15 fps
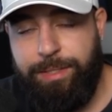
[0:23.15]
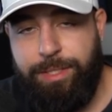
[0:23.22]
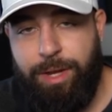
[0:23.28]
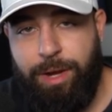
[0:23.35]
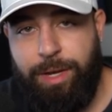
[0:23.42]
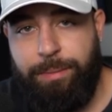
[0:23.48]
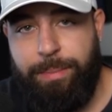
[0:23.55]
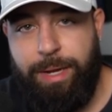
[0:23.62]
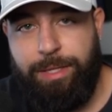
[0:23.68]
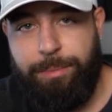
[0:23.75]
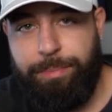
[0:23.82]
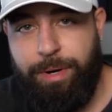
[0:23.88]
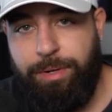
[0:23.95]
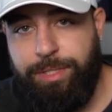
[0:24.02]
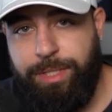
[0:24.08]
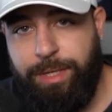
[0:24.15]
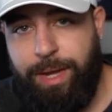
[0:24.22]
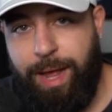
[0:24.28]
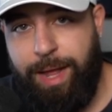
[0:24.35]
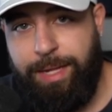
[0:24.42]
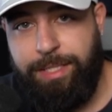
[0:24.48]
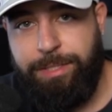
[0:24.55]
talking about the pros and
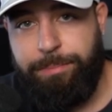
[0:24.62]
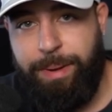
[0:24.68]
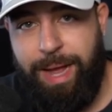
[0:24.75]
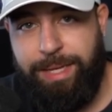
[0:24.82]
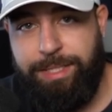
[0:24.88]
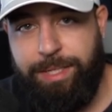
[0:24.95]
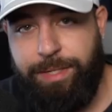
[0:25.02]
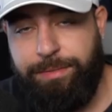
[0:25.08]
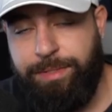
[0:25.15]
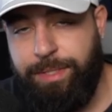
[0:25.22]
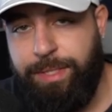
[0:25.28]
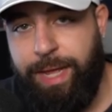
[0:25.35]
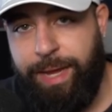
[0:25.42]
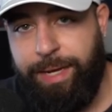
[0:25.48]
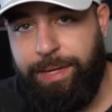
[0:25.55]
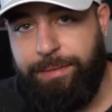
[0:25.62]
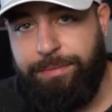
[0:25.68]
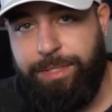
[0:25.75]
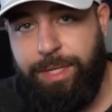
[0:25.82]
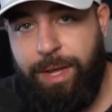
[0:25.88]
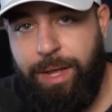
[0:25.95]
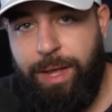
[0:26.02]
cons, positives and
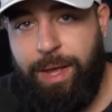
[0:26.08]
negatives